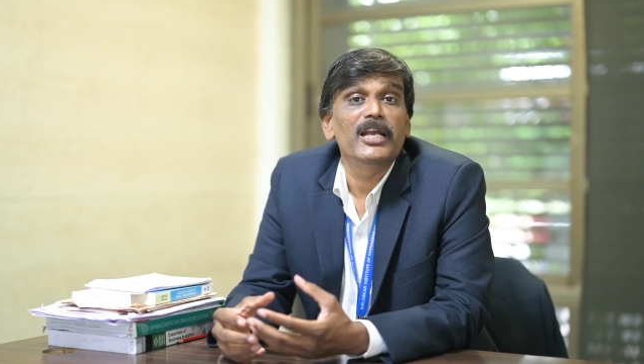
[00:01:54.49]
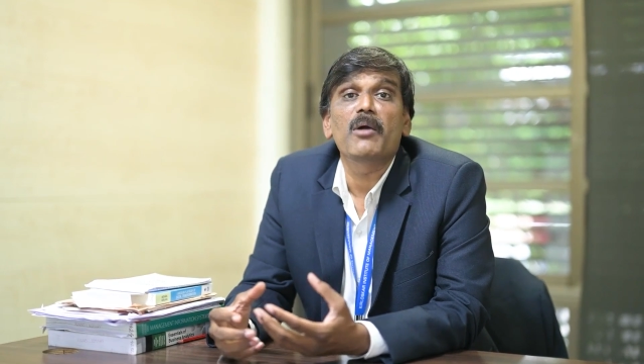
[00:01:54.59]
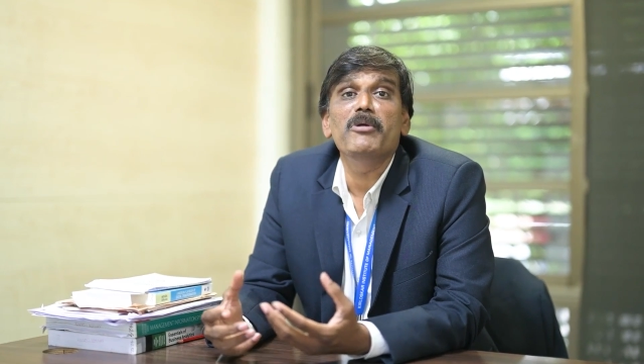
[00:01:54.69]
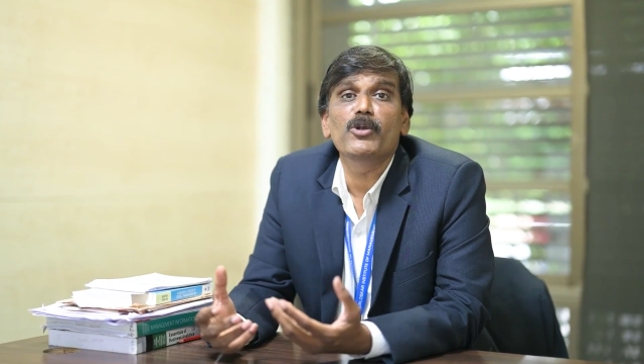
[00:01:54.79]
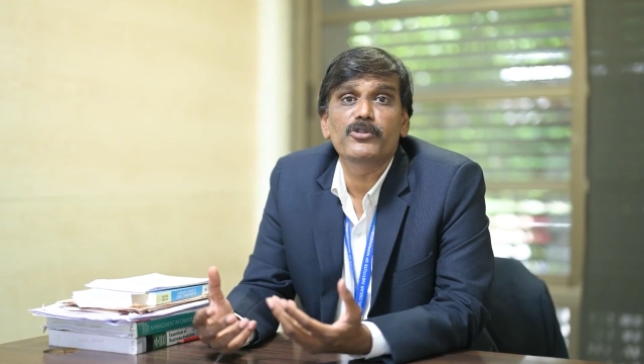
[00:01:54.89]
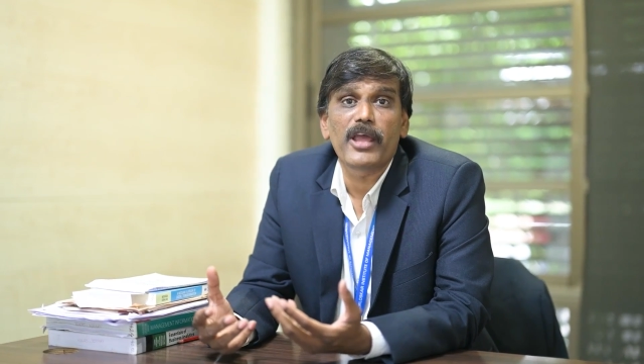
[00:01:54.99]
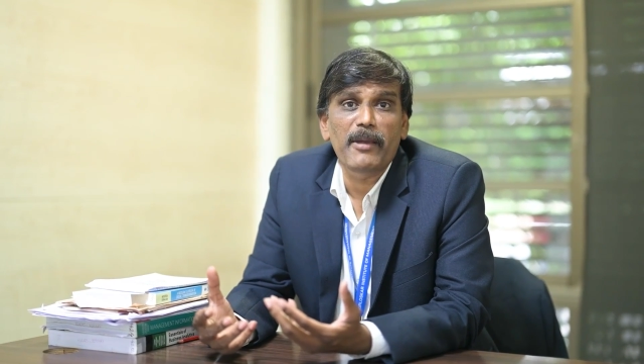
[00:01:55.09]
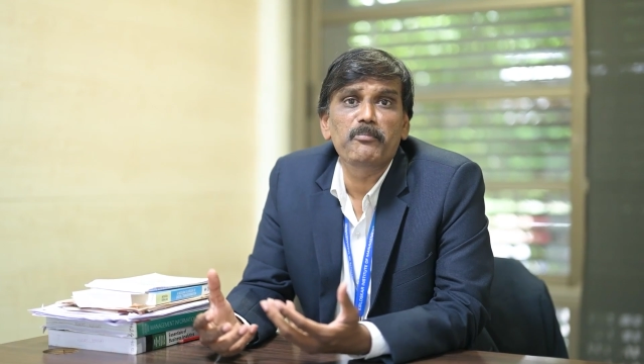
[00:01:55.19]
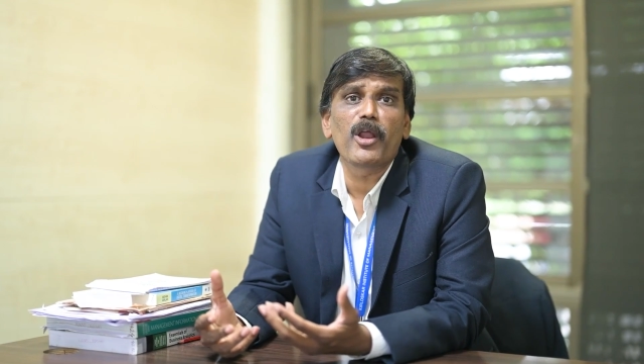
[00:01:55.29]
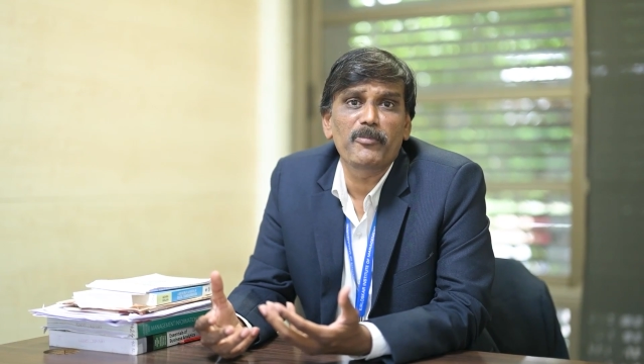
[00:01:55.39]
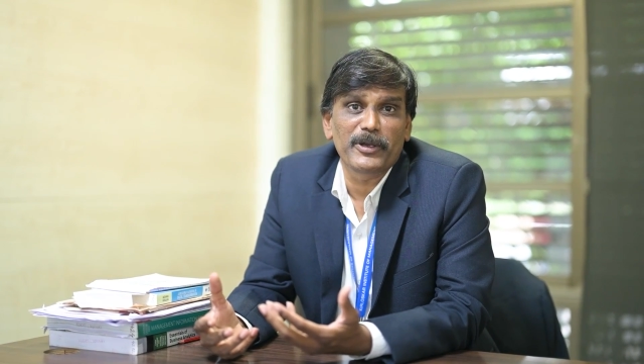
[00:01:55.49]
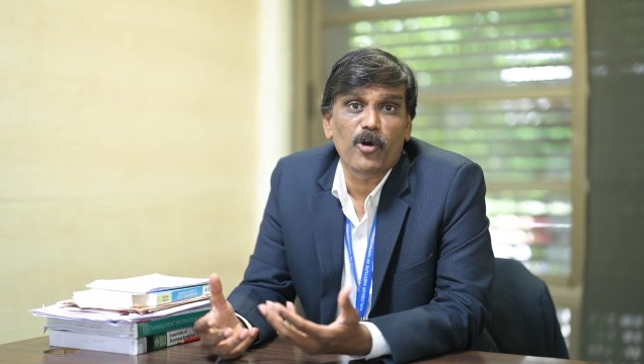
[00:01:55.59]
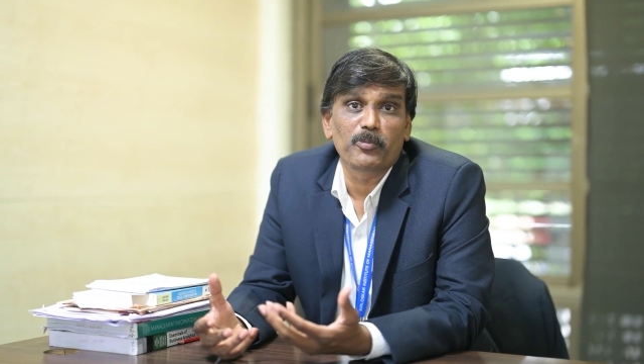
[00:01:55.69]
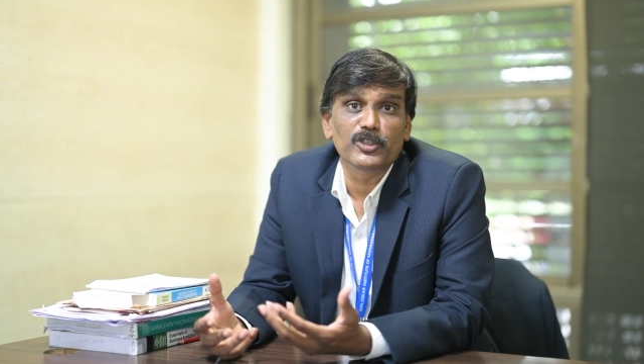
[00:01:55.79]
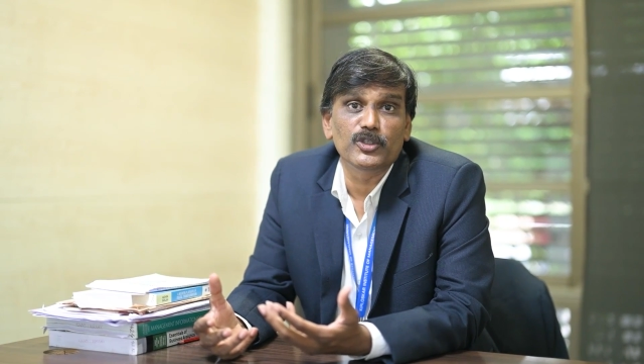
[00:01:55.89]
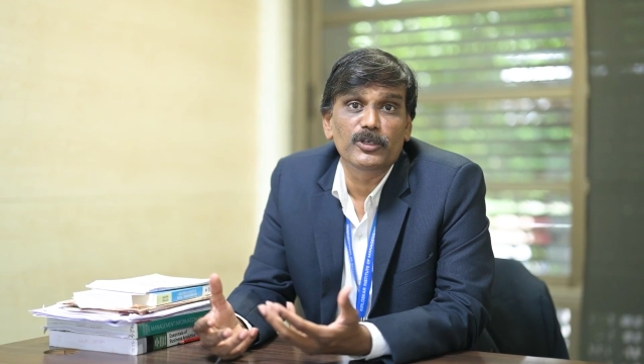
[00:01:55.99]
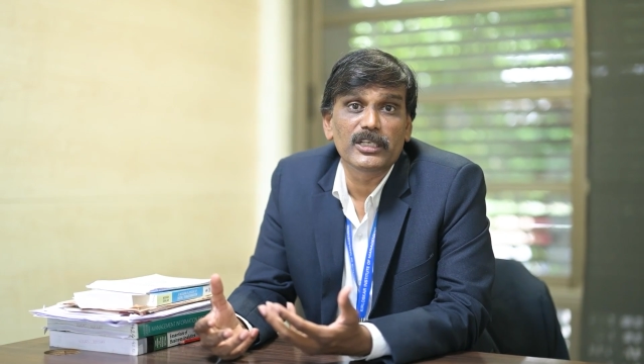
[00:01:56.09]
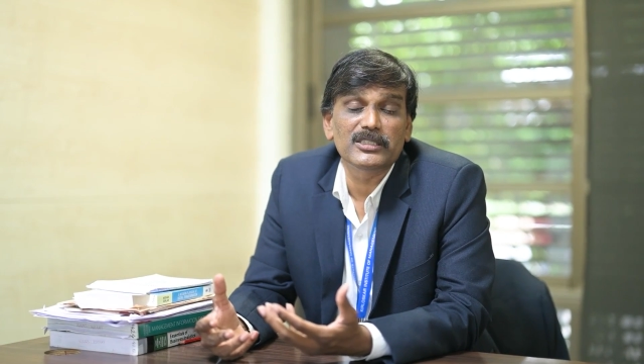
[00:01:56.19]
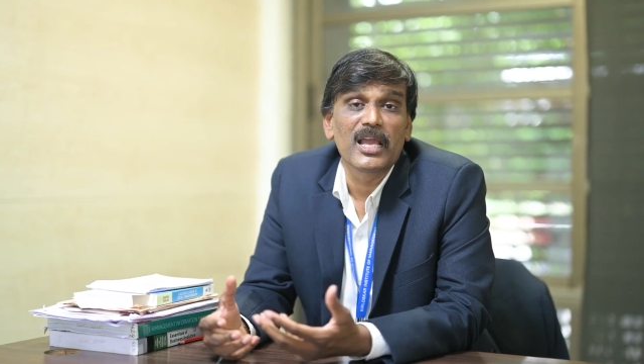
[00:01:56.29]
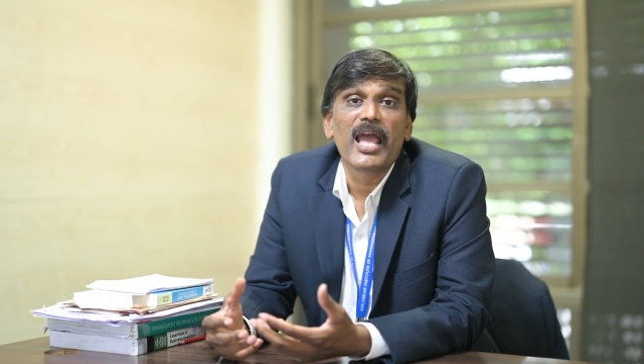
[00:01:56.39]
Coming to the employment
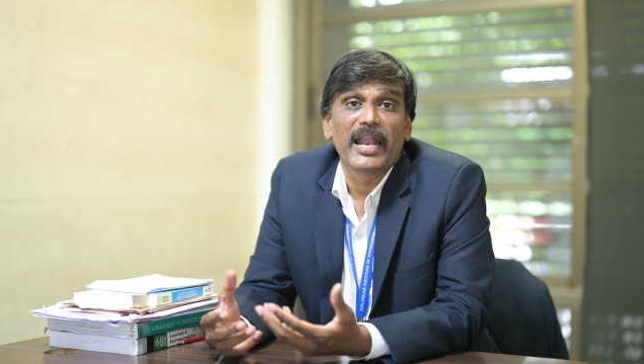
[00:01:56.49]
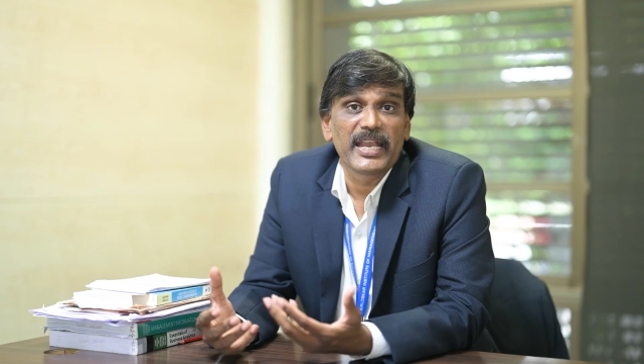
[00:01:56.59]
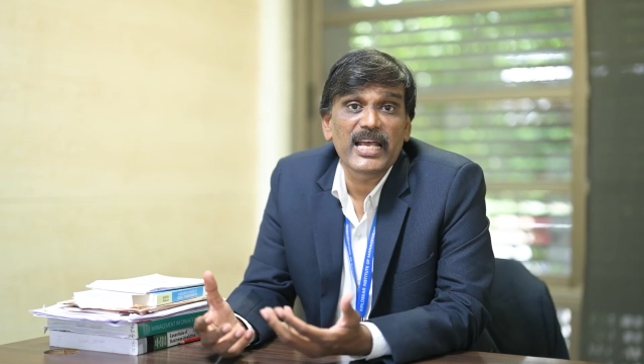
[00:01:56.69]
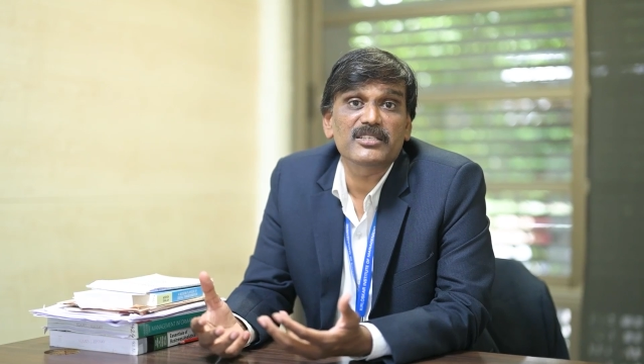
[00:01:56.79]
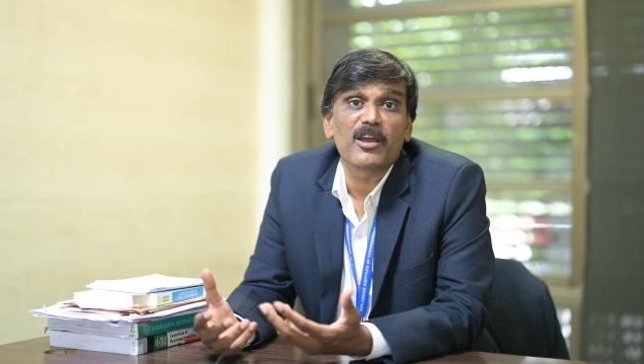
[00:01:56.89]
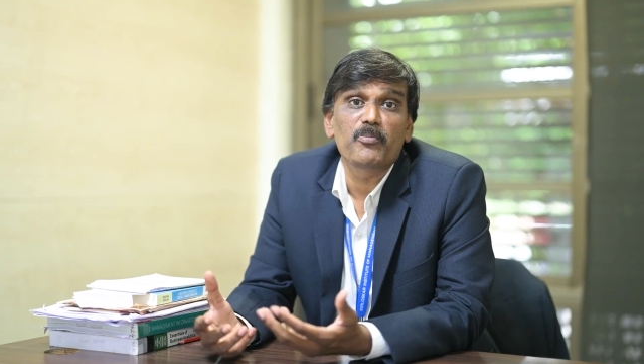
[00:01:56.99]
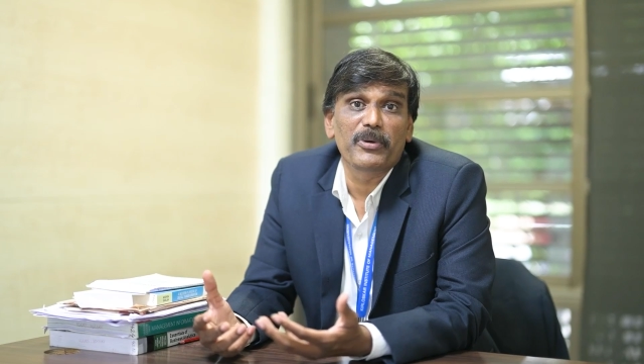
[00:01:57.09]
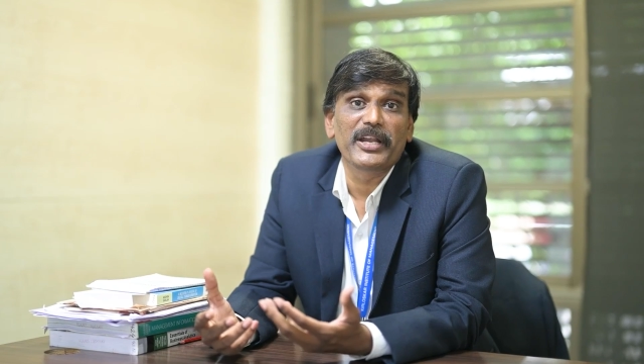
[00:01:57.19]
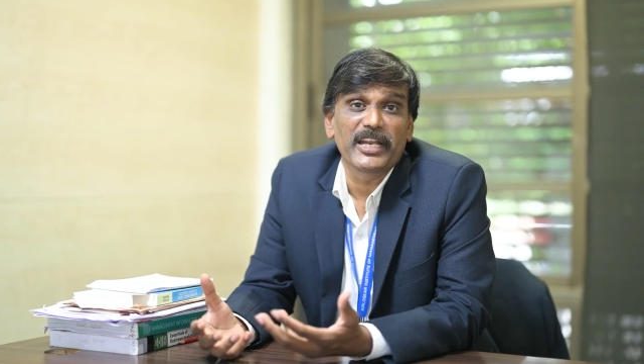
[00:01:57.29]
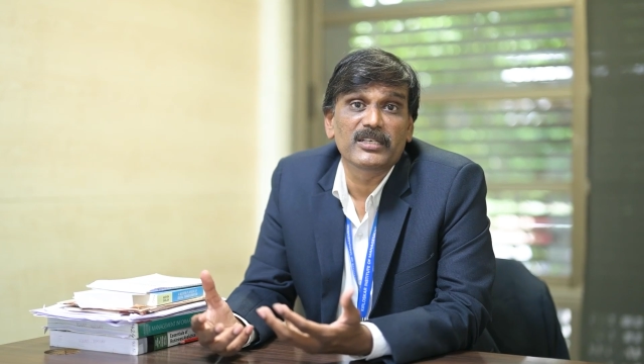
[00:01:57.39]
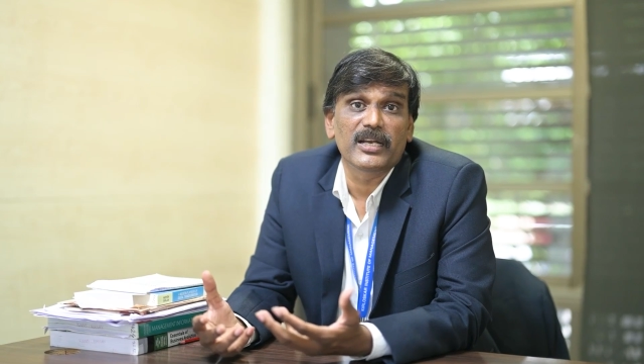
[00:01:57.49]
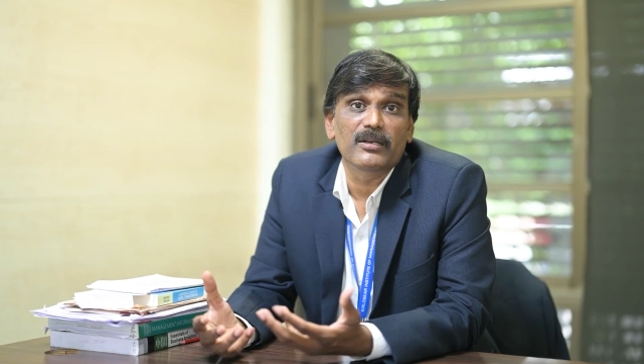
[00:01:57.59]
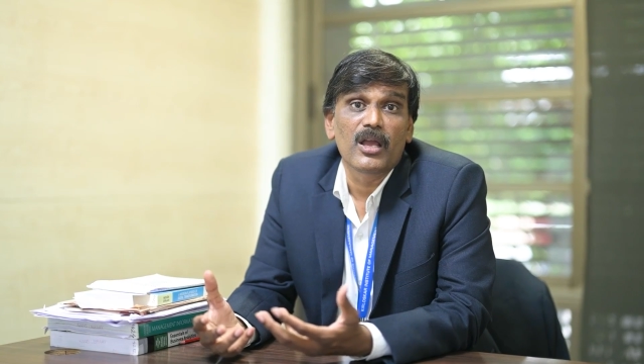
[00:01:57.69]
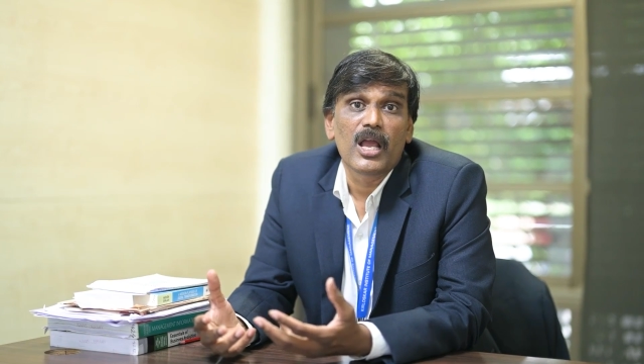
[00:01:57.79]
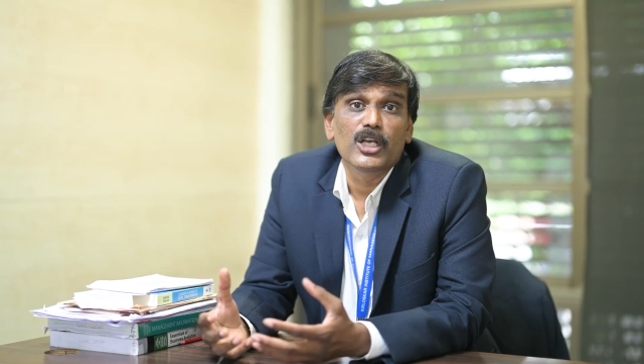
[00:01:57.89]
opportunities, NASSCOM predicted,